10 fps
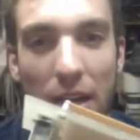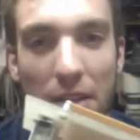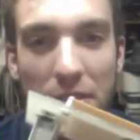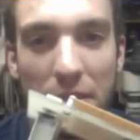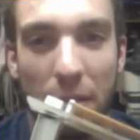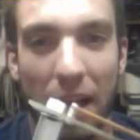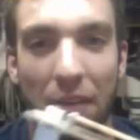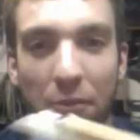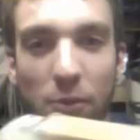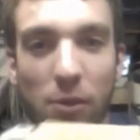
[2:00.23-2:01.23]
just a
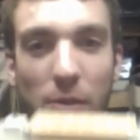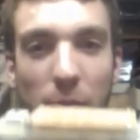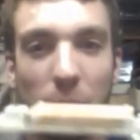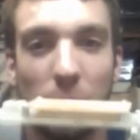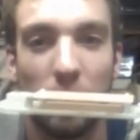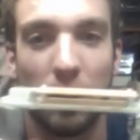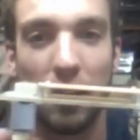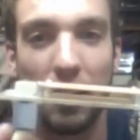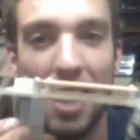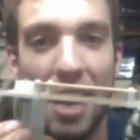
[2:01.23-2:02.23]
platform with
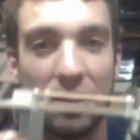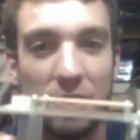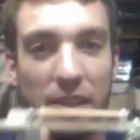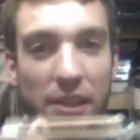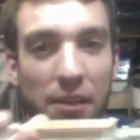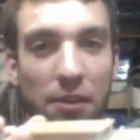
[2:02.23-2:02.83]
a caster,